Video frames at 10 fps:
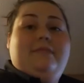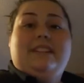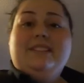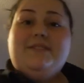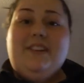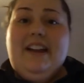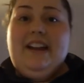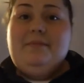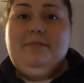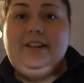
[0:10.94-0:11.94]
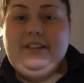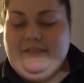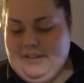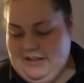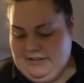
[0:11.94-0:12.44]
it's Friday morning
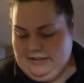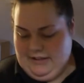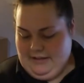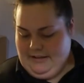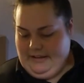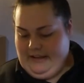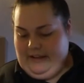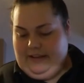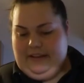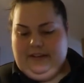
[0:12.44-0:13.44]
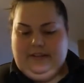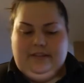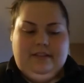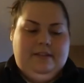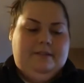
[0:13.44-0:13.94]
finally, and